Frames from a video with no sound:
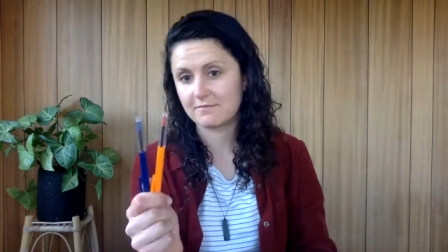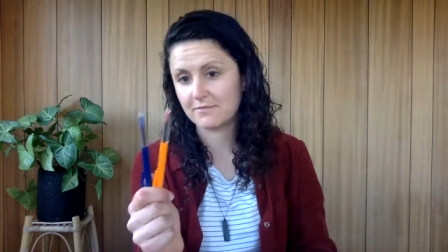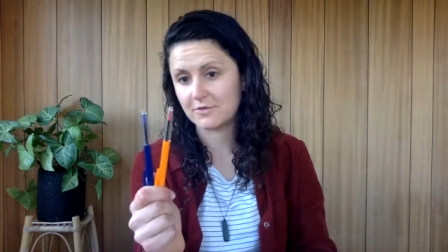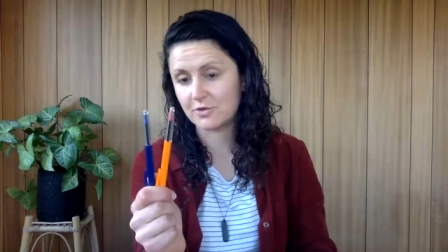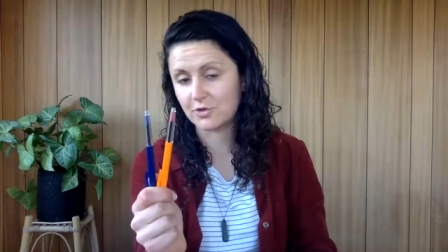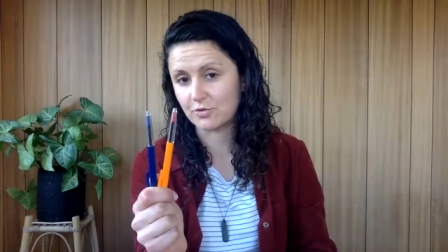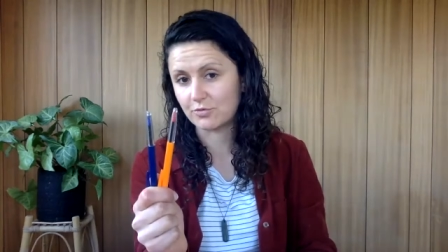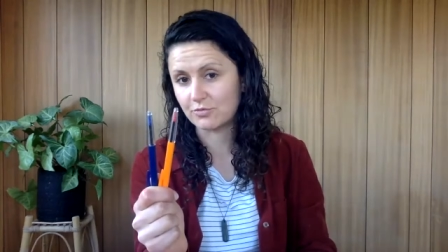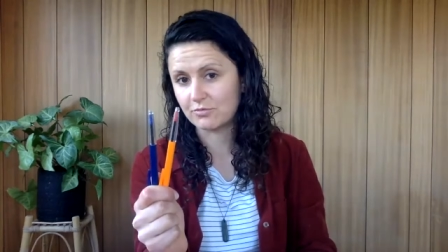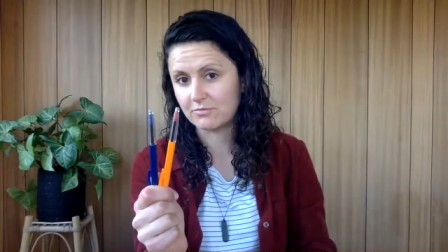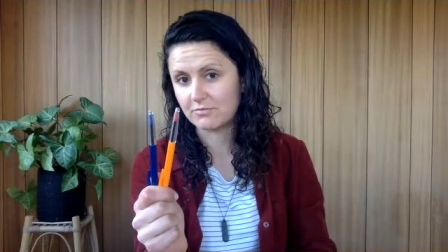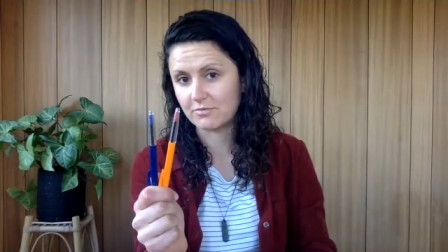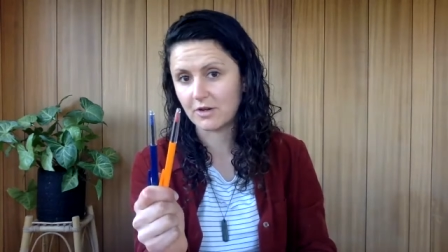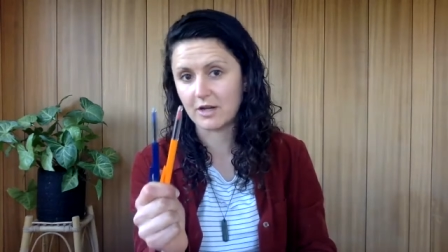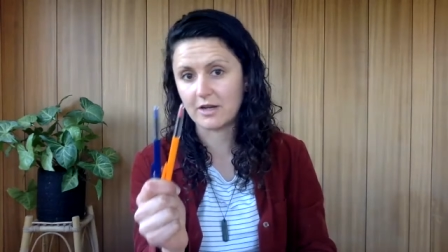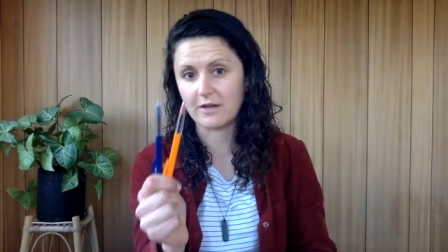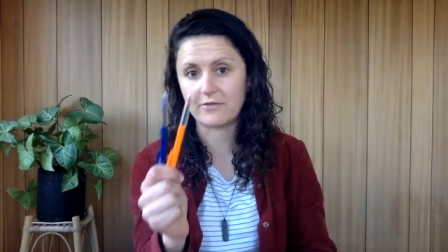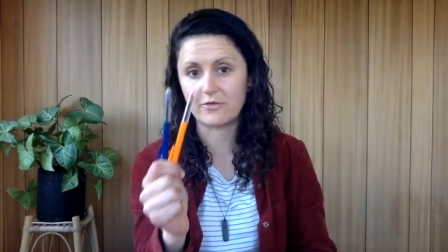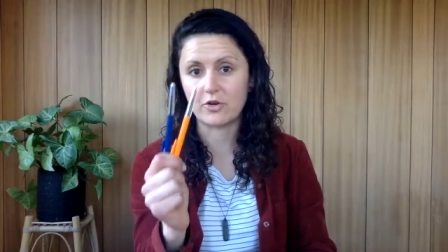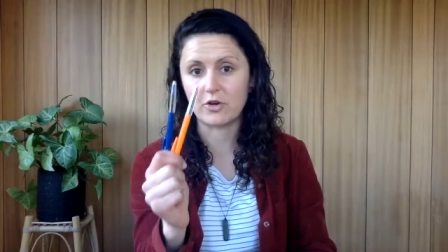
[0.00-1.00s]
two, I
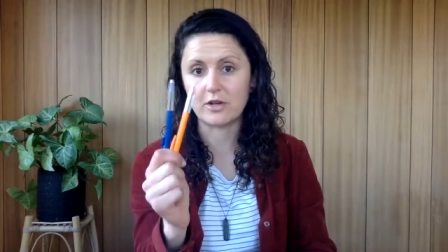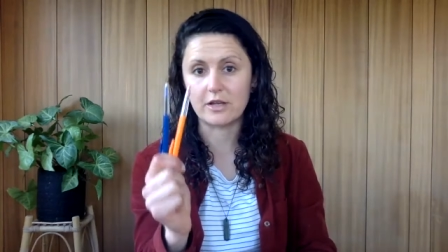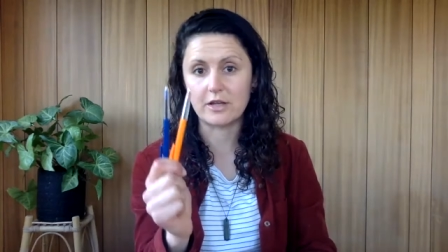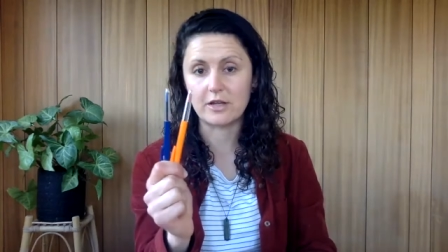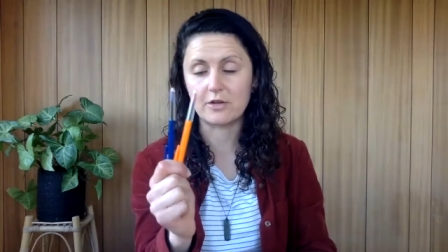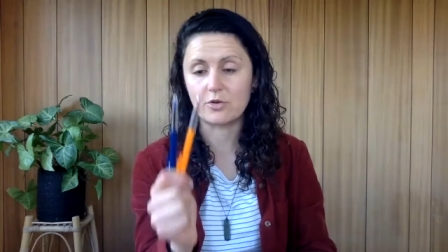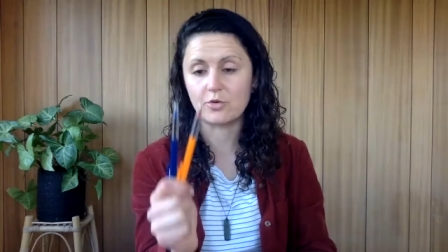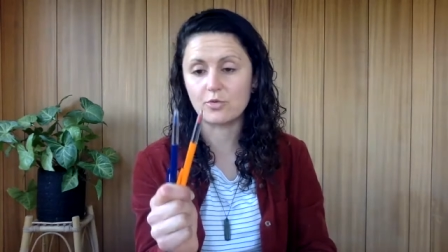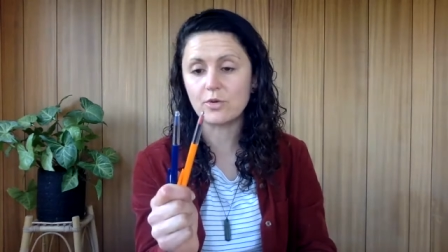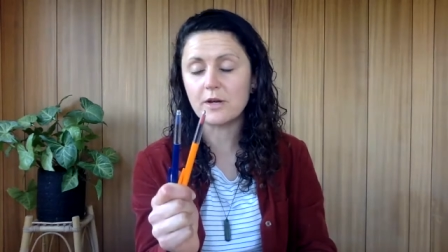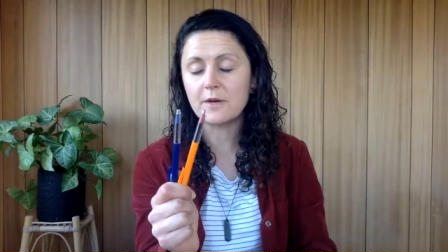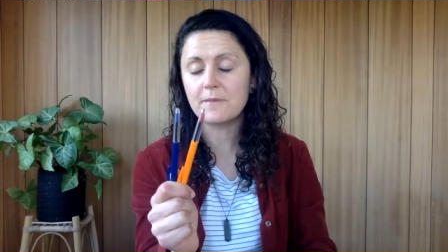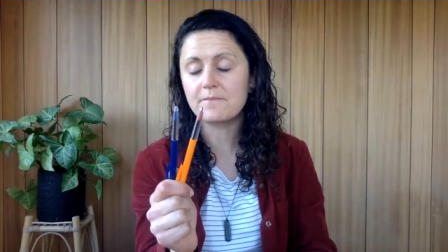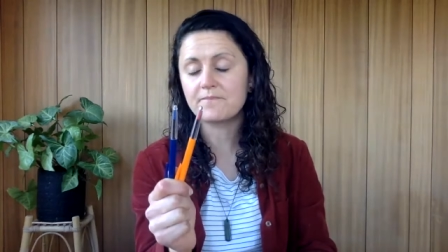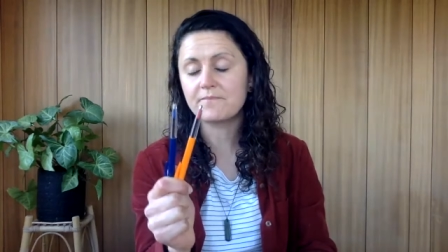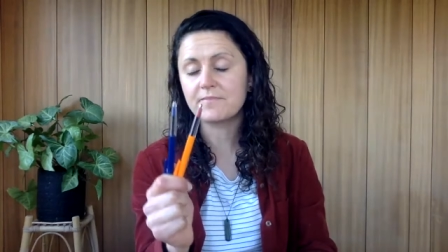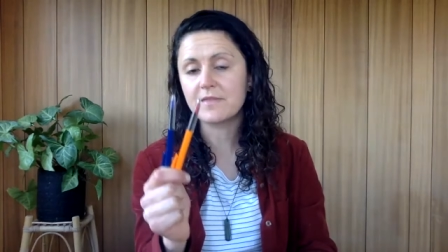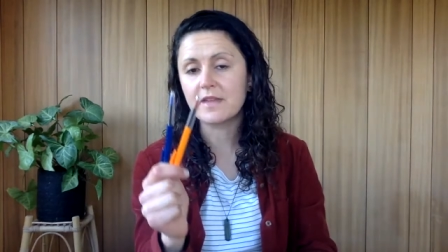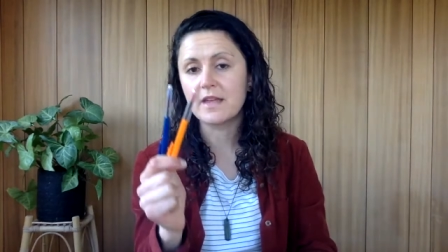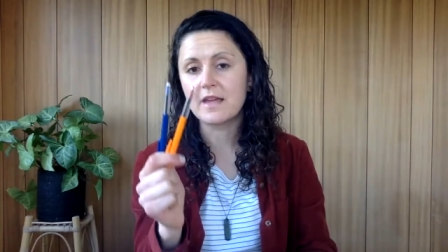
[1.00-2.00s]
have got e rua,
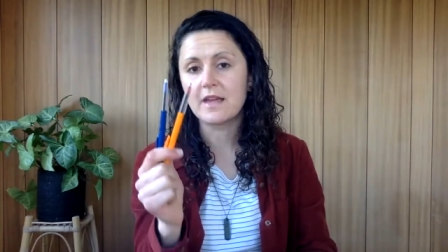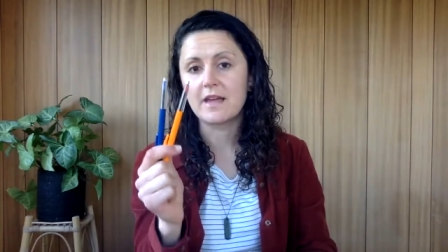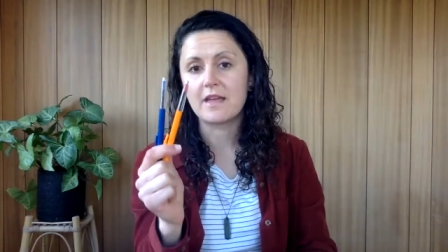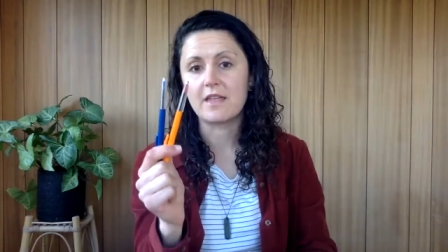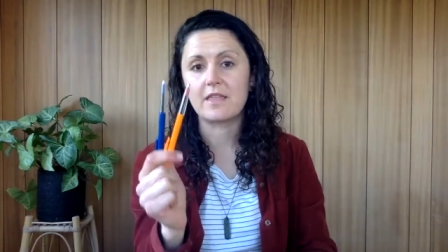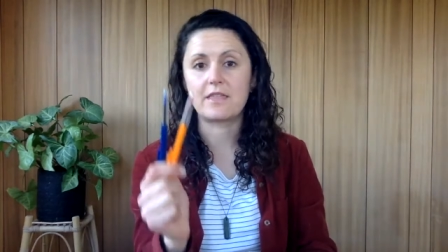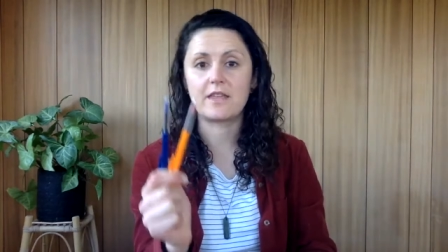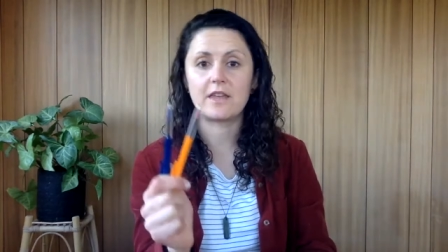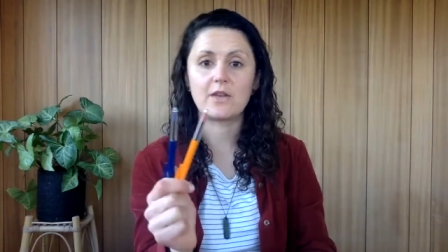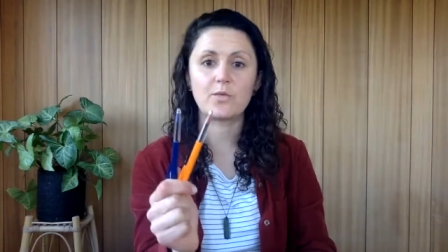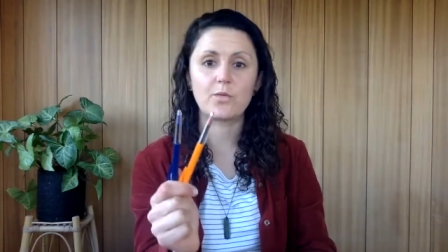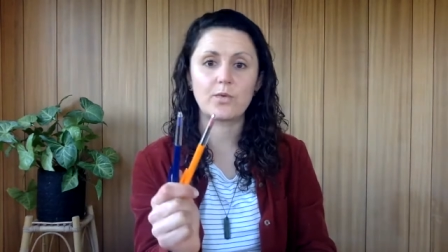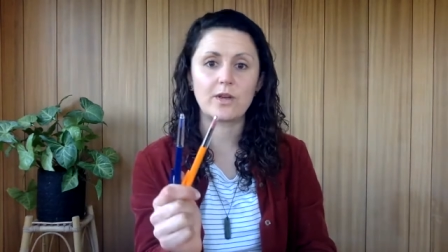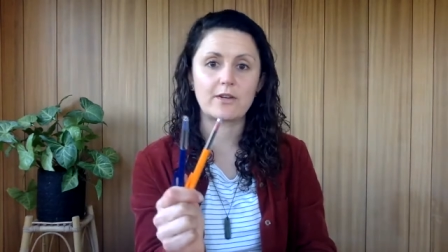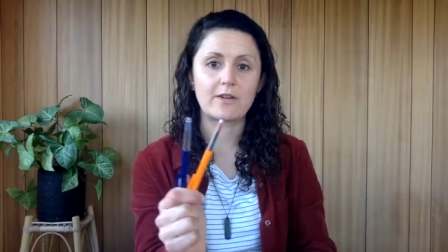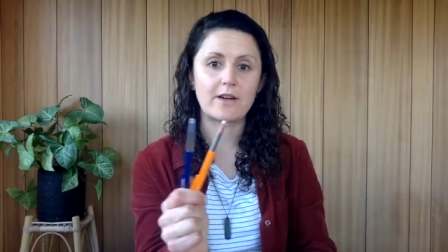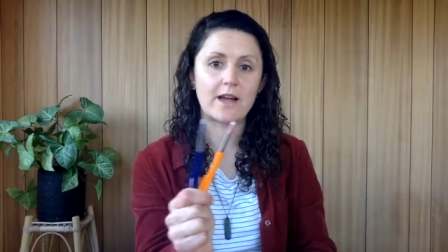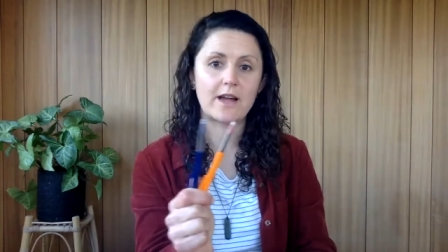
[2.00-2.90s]
then we're